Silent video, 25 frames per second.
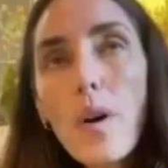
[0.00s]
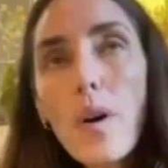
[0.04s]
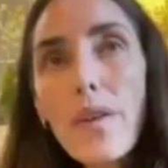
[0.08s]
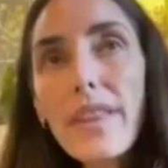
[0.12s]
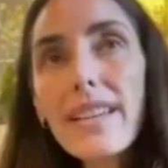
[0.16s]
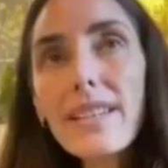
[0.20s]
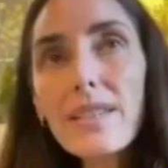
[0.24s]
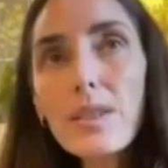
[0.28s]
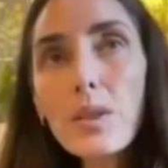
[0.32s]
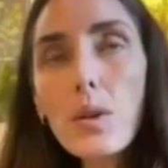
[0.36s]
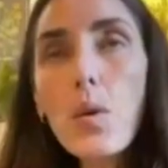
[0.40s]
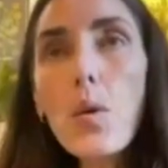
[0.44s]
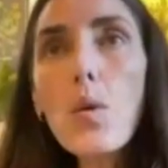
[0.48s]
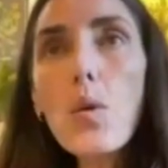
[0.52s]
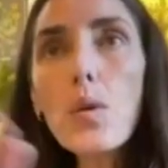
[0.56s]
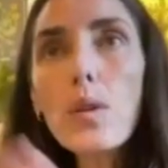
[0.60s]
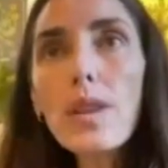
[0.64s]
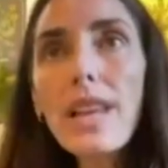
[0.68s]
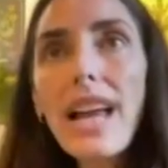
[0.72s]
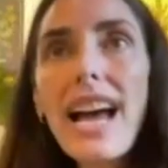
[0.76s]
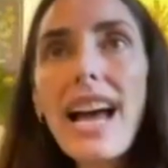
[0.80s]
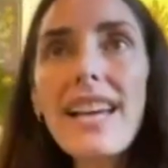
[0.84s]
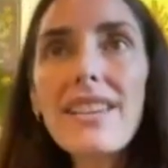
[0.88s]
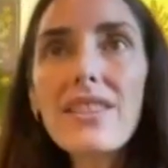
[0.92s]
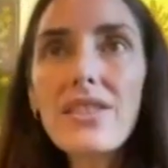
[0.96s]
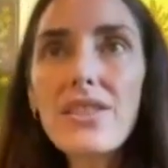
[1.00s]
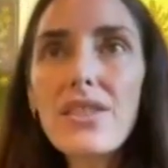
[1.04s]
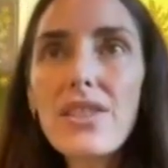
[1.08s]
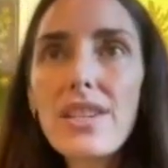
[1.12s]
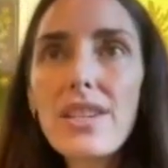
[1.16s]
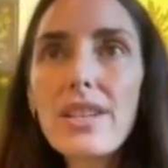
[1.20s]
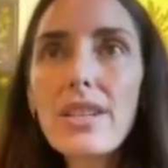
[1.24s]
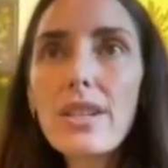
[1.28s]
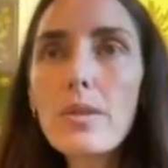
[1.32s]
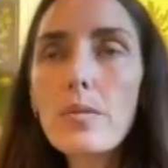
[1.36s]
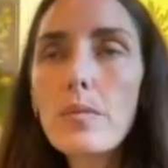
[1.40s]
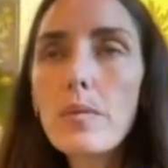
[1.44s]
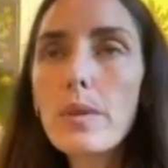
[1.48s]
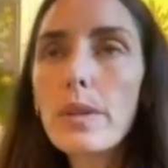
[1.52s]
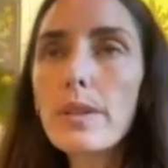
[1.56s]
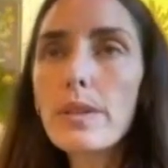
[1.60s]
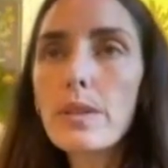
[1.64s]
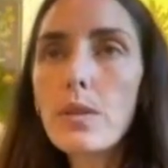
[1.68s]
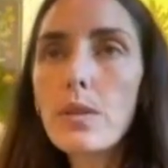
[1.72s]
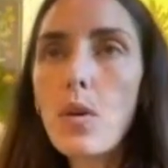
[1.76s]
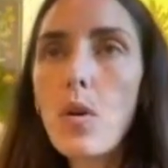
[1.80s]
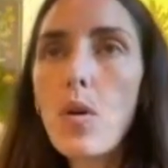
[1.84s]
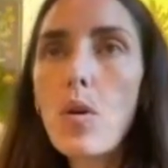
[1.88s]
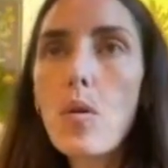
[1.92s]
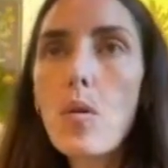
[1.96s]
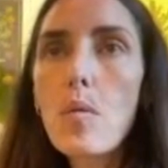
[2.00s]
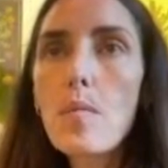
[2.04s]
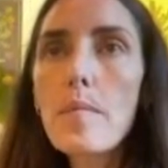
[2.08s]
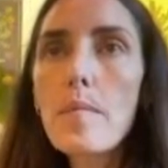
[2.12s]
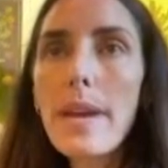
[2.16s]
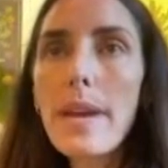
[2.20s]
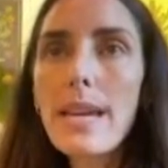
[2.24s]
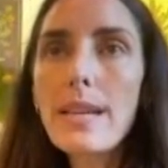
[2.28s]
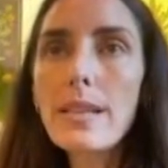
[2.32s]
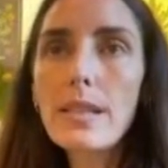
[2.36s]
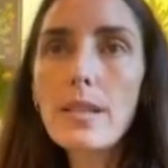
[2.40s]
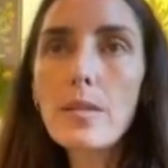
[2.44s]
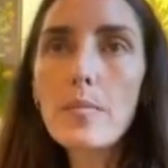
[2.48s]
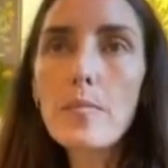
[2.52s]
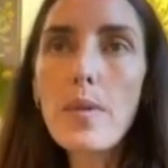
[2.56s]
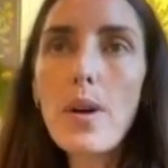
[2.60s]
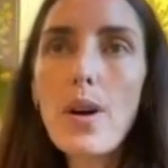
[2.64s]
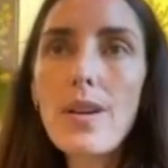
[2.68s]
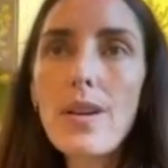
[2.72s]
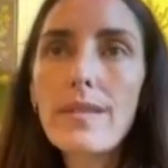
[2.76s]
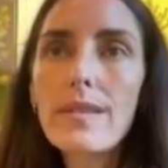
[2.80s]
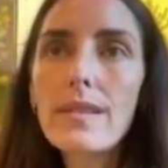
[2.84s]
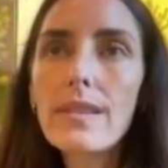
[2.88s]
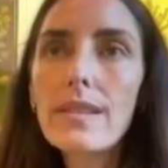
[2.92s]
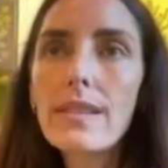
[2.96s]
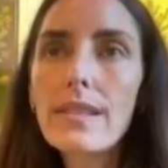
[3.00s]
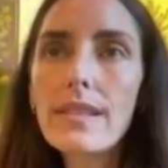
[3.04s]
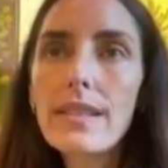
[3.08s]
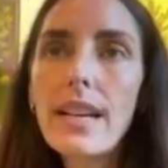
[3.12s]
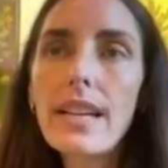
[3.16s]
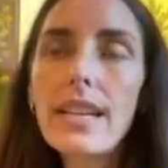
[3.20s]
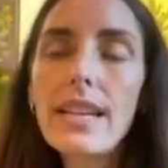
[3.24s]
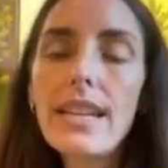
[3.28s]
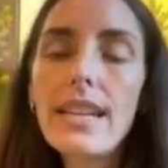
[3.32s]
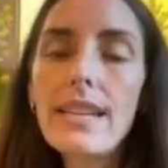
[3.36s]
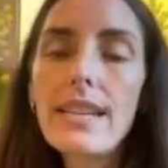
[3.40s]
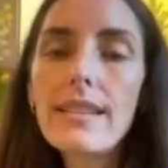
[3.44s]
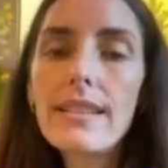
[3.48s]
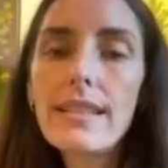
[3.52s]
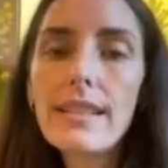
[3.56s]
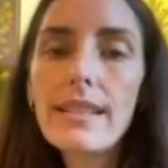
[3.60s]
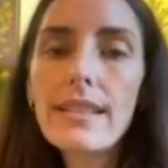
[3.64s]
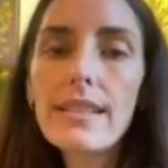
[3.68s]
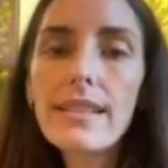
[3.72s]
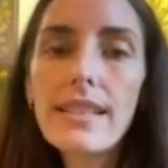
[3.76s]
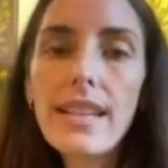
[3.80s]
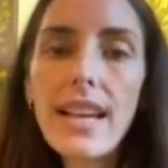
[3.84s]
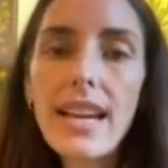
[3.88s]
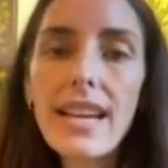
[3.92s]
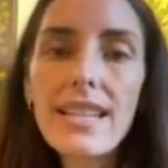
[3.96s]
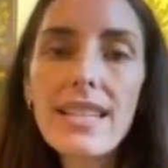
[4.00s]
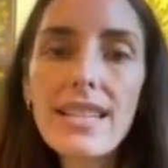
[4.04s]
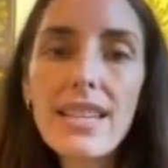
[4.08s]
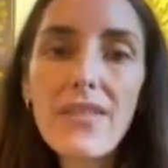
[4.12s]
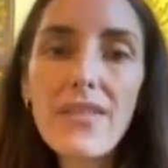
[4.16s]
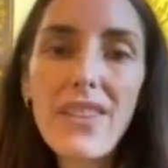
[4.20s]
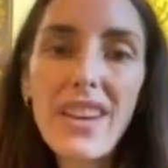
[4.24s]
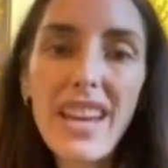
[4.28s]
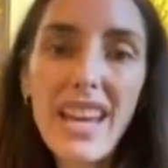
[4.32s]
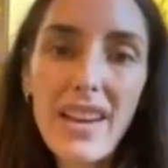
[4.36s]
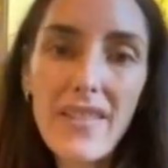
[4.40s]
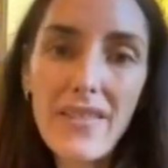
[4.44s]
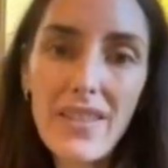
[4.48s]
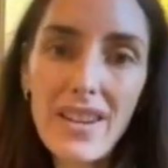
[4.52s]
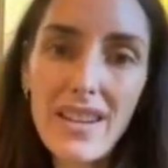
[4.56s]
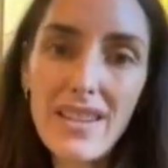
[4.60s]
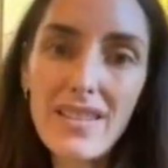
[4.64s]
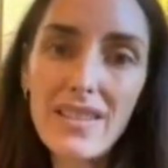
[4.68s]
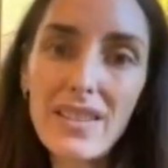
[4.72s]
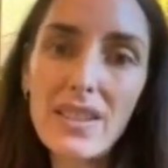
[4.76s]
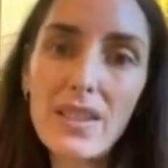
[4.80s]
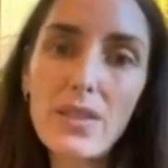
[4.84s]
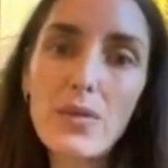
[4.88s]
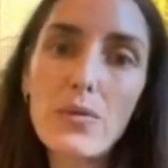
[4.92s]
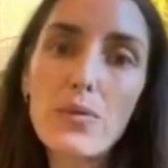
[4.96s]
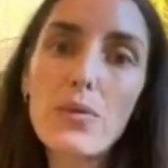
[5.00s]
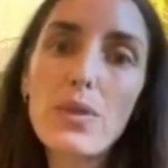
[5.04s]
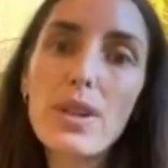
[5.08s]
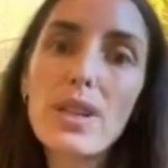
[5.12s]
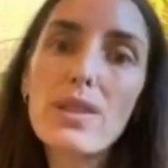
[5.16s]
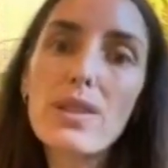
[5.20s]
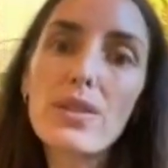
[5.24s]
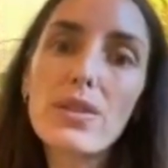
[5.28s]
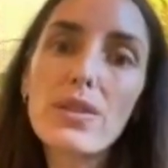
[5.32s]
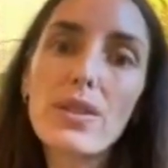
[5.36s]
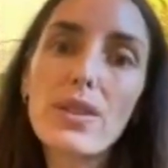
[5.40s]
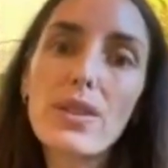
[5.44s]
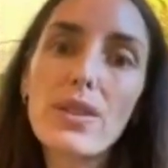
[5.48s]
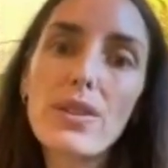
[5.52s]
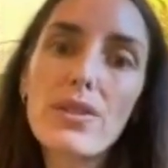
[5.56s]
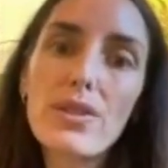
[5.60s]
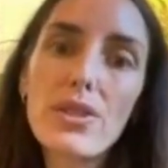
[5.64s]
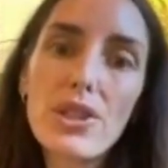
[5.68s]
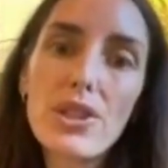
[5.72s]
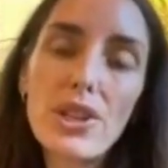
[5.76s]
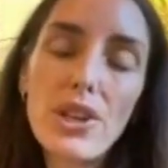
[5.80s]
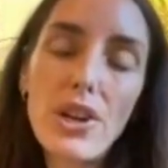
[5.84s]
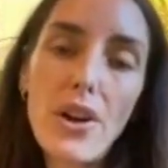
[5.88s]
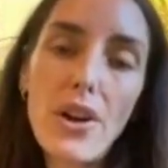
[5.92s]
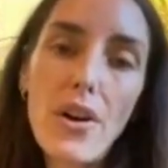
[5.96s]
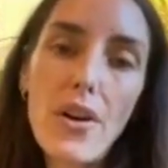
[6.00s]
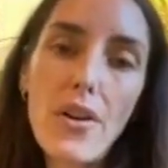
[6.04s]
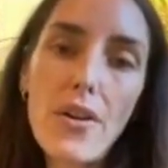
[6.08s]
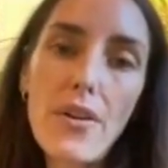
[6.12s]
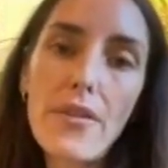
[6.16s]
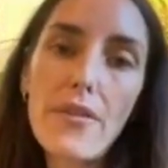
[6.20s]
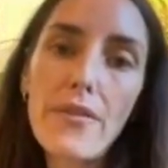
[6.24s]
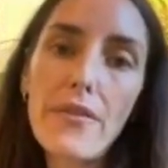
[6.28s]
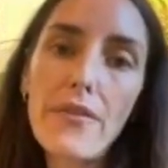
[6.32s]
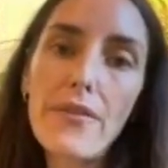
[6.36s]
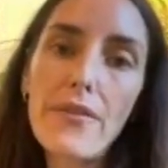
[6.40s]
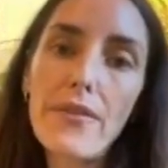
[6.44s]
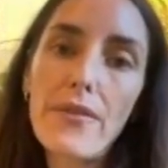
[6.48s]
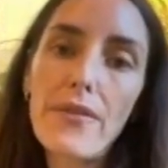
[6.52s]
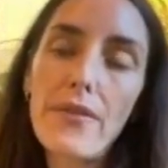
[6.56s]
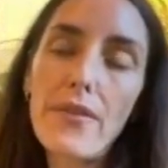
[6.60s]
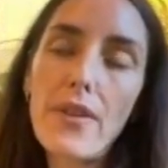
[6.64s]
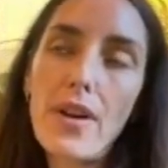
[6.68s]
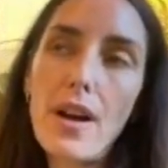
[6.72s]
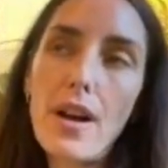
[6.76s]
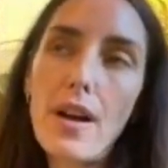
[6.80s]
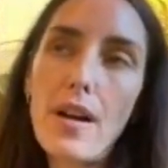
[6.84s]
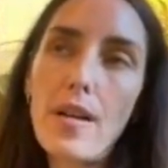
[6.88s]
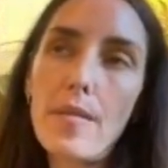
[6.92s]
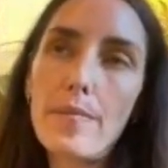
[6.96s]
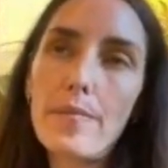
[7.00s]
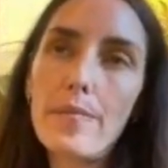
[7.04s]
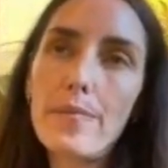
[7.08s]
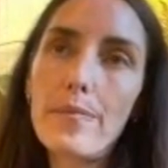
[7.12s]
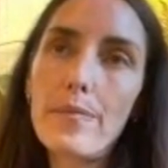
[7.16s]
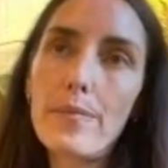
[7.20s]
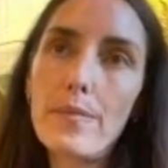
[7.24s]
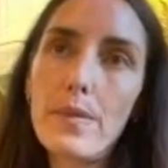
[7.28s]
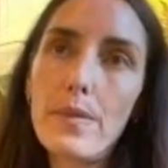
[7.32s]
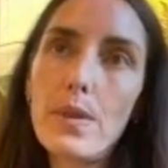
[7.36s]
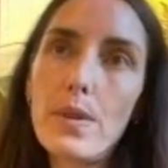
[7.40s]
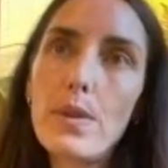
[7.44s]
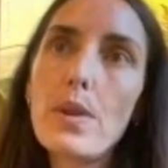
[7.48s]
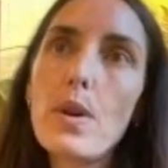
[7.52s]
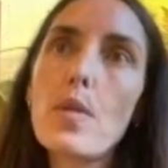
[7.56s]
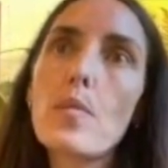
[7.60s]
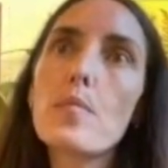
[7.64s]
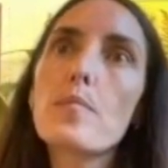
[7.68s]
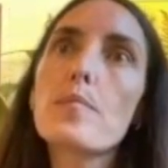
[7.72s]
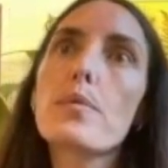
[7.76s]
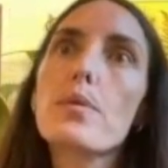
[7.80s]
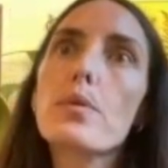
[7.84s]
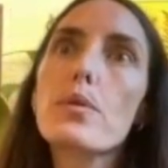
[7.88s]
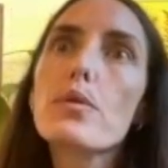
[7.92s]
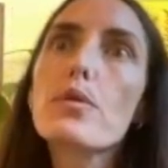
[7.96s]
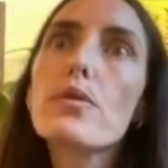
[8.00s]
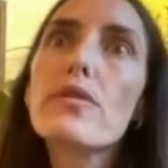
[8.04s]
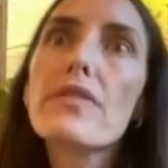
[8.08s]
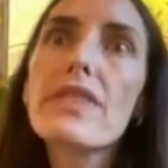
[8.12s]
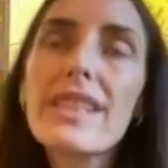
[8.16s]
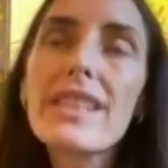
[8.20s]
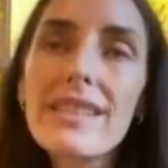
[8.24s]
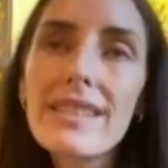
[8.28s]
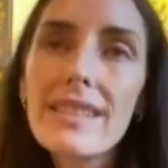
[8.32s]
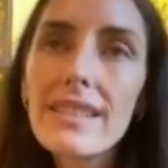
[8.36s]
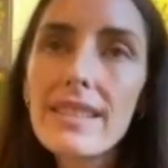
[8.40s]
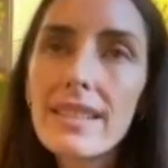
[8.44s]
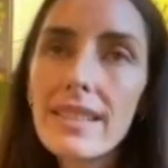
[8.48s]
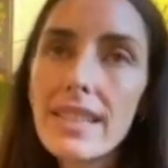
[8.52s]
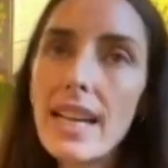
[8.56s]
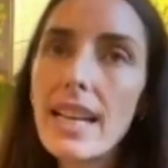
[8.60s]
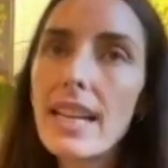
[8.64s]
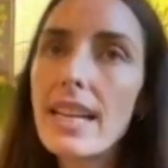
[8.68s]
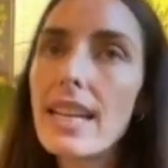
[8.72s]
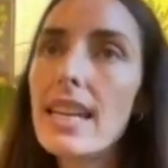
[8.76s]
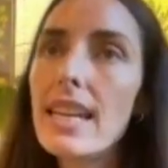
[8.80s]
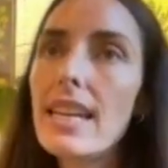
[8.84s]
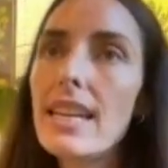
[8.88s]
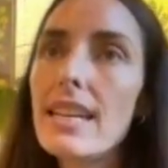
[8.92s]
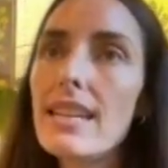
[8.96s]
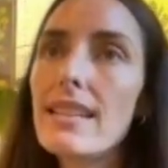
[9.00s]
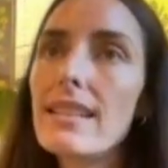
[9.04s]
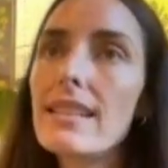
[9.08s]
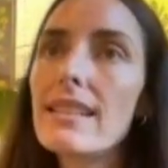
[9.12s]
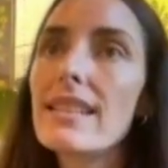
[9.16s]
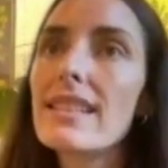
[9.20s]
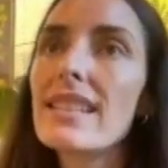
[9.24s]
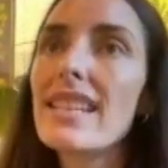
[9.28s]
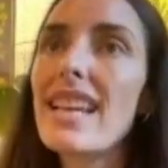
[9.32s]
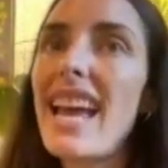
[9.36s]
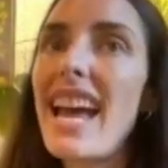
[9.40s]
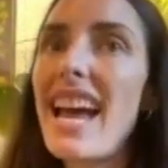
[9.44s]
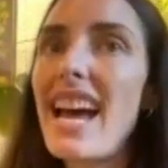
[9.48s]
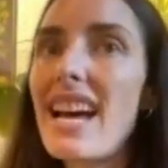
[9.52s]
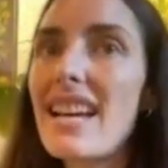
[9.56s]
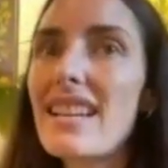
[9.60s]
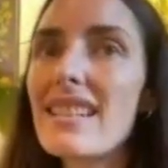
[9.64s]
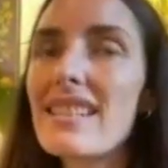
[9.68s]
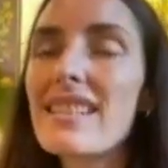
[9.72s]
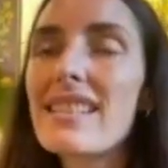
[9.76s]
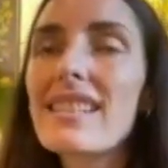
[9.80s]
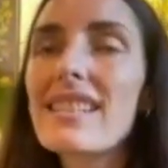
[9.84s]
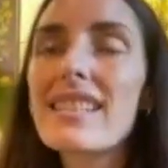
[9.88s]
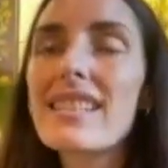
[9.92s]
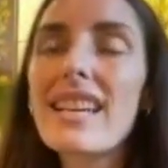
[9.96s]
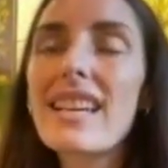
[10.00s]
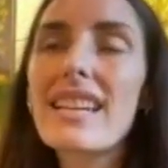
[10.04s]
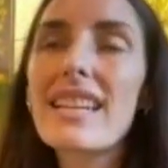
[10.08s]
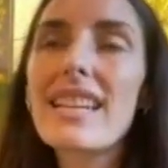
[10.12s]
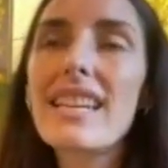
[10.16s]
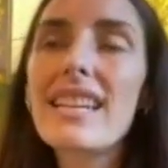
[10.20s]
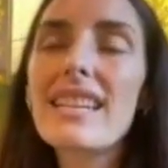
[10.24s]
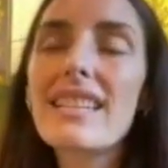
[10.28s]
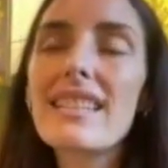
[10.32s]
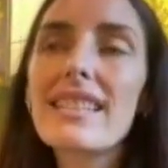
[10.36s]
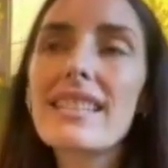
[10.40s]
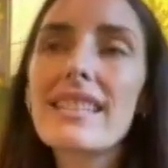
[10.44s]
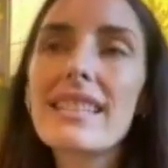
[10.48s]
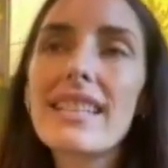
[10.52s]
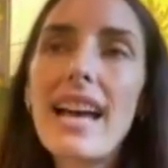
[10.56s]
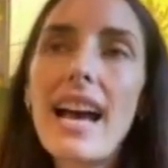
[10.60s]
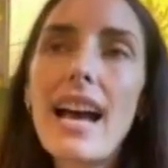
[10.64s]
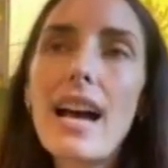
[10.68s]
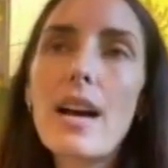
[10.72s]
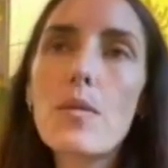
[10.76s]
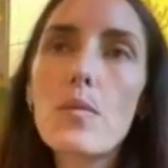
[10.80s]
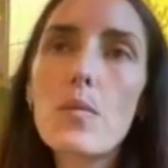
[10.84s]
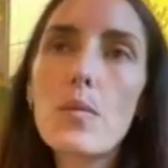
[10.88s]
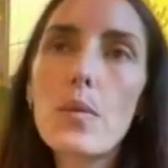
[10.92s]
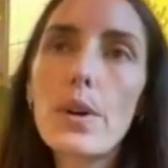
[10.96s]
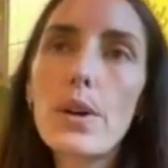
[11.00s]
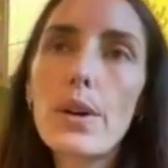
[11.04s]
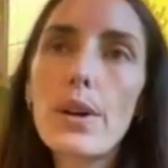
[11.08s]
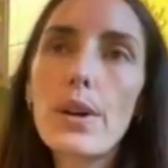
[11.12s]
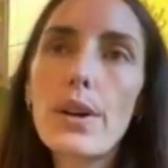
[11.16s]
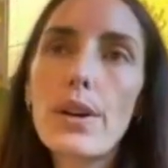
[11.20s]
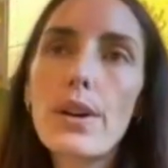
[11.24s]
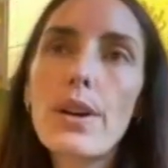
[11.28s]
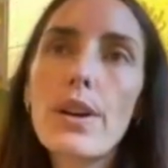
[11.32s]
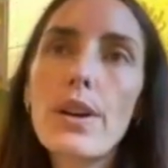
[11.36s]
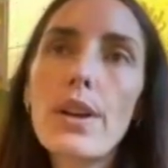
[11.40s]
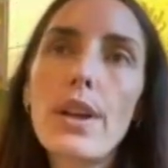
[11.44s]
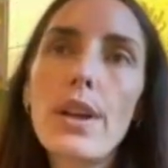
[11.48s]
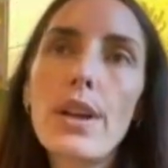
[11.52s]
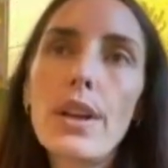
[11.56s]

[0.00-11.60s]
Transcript: this whole last year was all based upon studies and scientific evidence and research of um, you know proven studies and studies that were